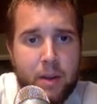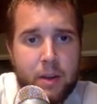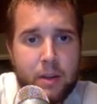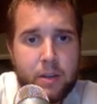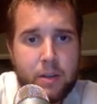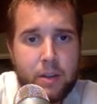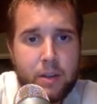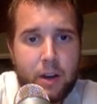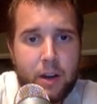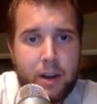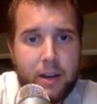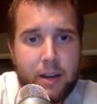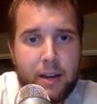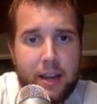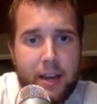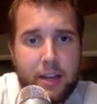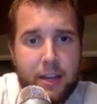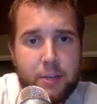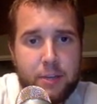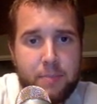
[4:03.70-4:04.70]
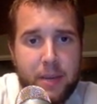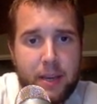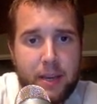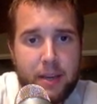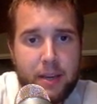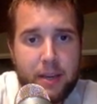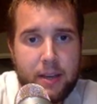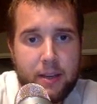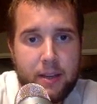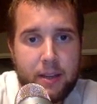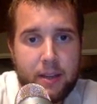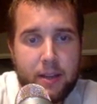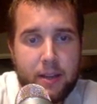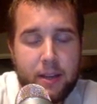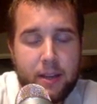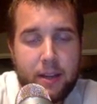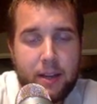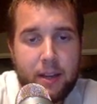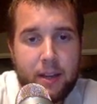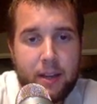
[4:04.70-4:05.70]
dot HP
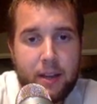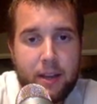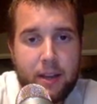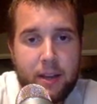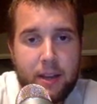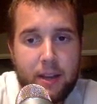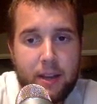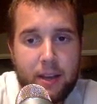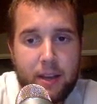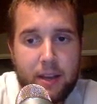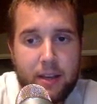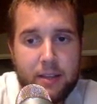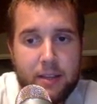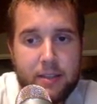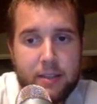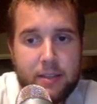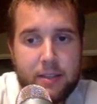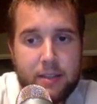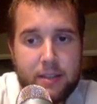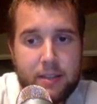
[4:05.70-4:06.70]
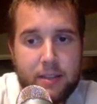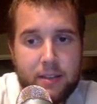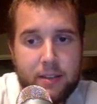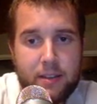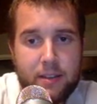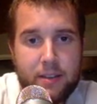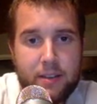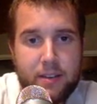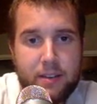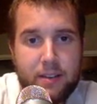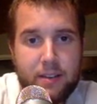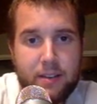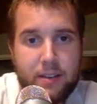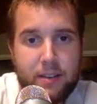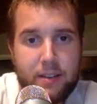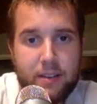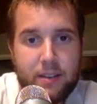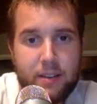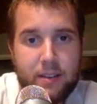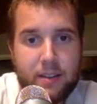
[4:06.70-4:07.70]
is
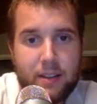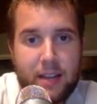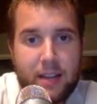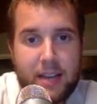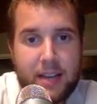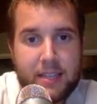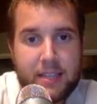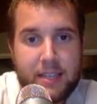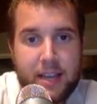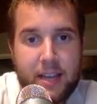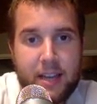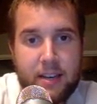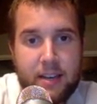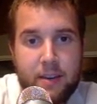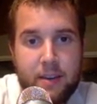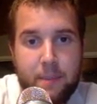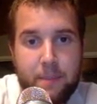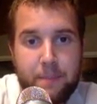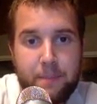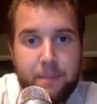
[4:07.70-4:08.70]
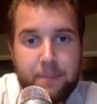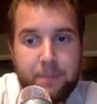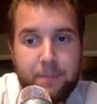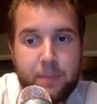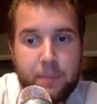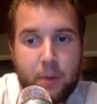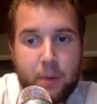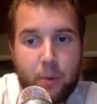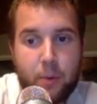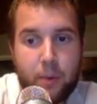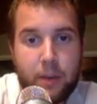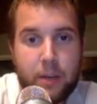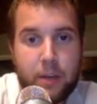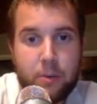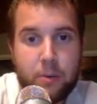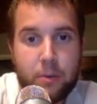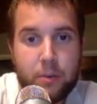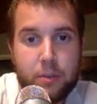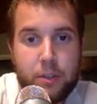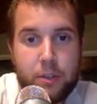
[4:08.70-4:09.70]
less than or
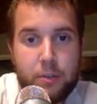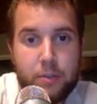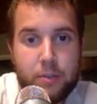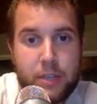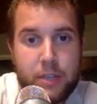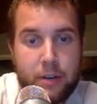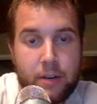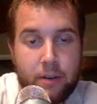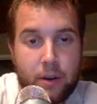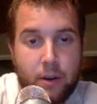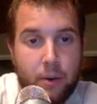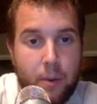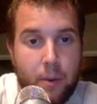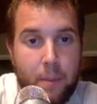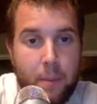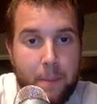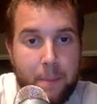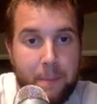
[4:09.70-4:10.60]
equal to 0,